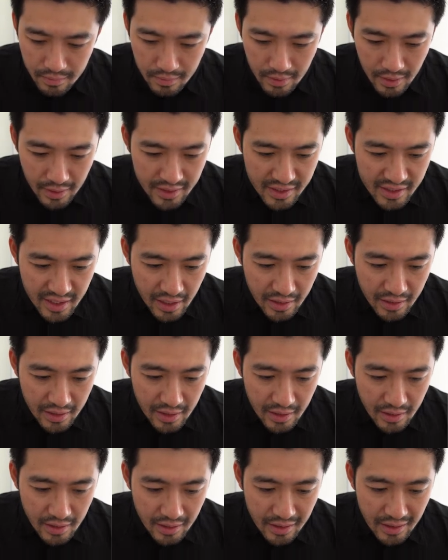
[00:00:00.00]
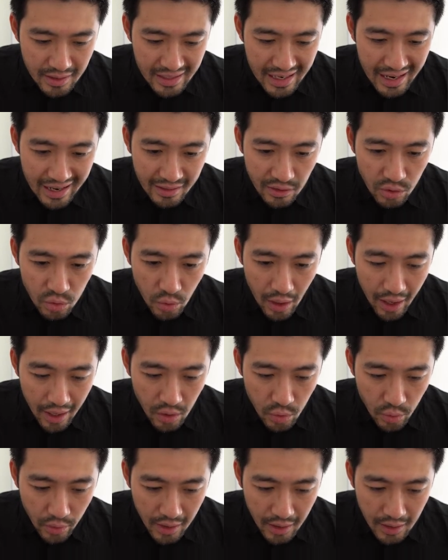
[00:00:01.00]
It said here the debt to
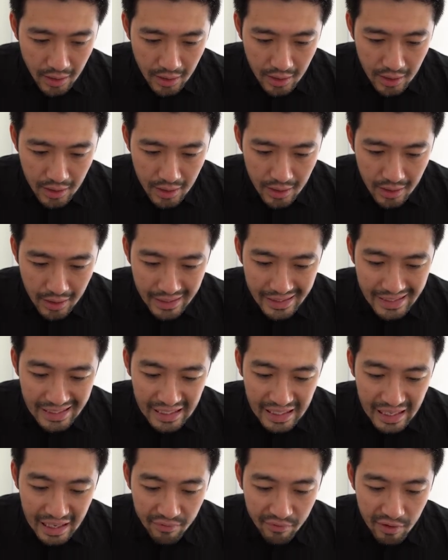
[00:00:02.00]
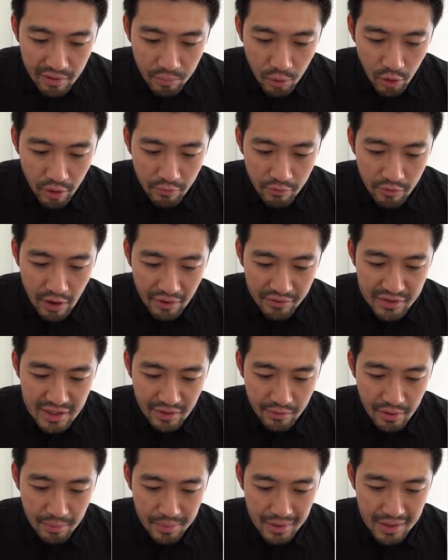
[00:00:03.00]
equity
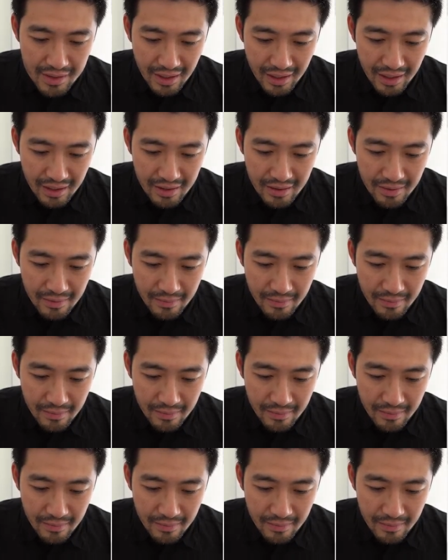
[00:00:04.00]
11.57%.